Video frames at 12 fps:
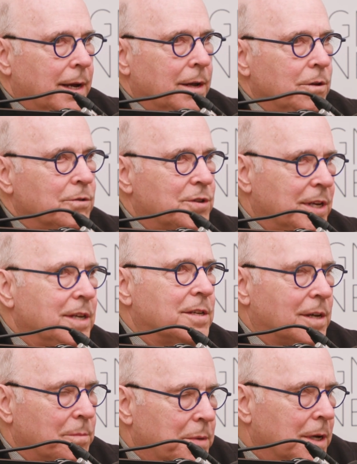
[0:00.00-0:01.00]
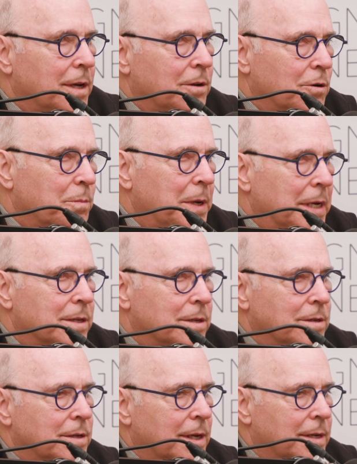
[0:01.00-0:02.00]
You see something in your
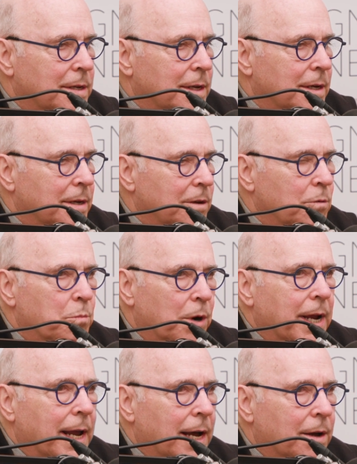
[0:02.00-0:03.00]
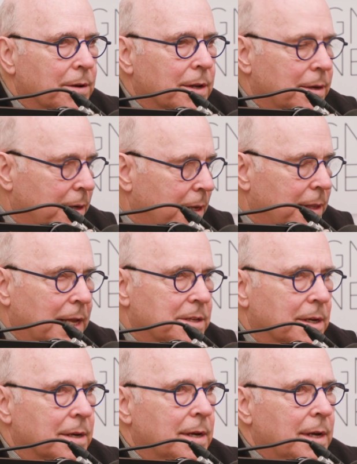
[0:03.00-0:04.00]
pieces that you bring out, and that's